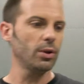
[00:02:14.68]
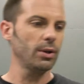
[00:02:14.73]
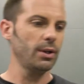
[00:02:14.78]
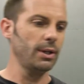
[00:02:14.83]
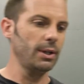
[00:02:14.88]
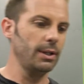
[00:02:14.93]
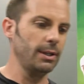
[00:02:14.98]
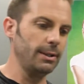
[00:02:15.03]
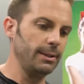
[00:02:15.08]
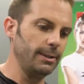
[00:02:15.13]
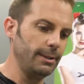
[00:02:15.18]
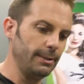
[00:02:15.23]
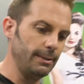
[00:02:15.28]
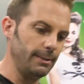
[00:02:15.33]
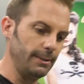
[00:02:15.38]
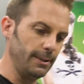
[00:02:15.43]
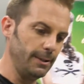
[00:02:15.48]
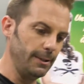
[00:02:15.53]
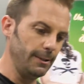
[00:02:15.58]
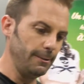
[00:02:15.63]

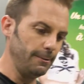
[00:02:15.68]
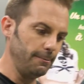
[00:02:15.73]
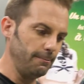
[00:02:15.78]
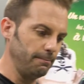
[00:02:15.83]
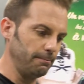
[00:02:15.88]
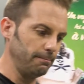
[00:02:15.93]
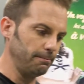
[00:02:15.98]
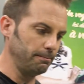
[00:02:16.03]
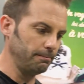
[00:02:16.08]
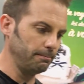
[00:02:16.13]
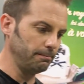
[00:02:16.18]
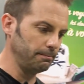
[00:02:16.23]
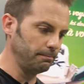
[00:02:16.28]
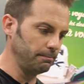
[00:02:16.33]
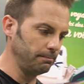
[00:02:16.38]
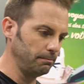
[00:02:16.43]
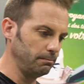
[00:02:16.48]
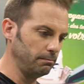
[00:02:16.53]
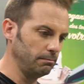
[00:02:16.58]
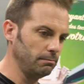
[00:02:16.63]

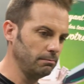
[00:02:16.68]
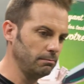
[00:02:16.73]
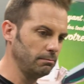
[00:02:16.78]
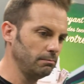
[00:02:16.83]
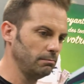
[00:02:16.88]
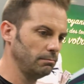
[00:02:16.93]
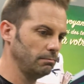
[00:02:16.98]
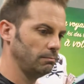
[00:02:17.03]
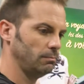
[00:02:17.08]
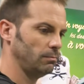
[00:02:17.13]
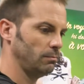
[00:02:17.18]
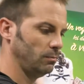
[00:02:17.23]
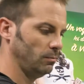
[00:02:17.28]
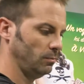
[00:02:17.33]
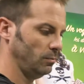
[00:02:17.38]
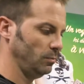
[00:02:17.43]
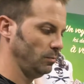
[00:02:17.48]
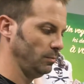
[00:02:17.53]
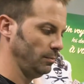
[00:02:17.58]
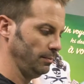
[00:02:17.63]

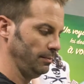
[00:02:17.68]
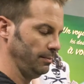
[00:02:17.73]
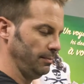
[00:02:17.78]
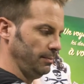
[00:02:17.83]
Nothing is said.